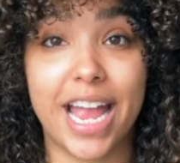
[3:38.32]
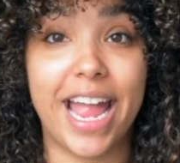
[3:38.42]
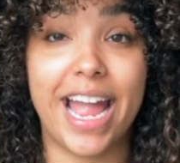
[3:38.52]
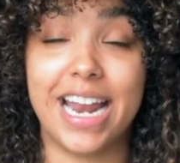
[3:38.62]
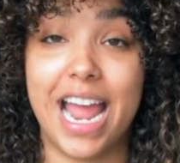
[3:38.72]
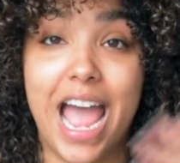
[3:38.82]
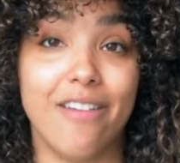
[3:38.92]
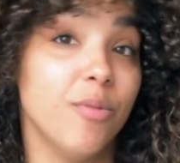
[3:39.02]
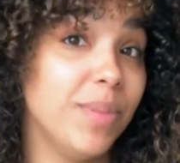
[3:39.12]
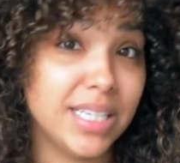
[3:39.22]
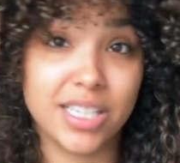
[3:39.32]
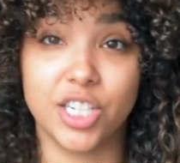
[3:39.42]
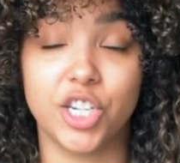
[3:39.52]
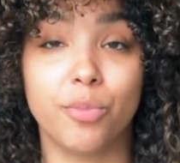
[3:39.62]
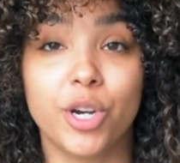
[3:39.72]
day and I haven't been to the
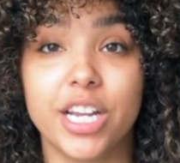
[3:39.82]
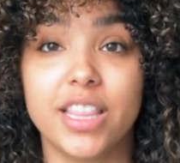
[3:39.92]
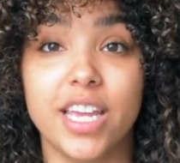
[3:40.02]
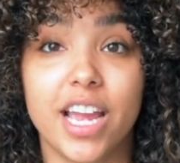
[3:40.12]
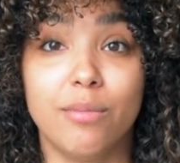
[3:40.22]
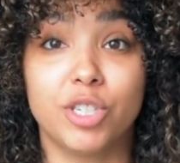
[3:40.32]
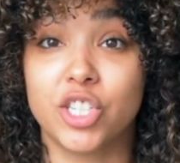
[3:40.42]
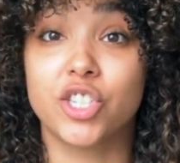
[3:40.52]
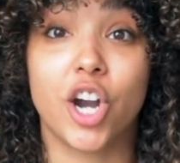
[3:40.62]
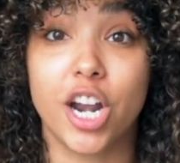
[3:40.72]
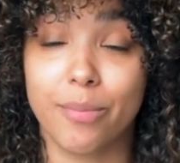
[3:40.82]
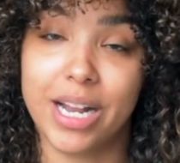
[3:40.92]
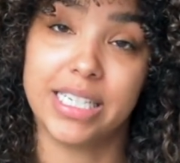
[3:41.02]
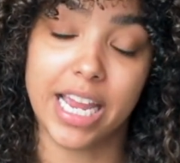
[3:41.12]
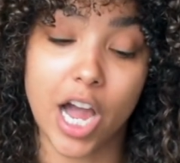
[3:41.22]
gym or anything, I'm just starting
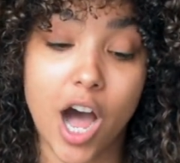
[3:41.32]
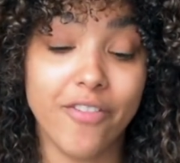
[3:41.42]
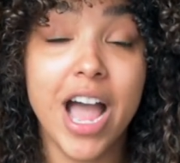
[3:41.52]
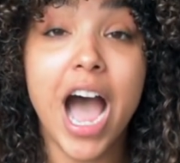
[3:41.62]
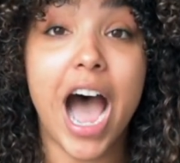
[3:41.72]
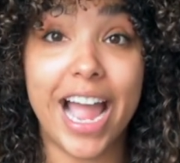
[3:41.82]
my day off.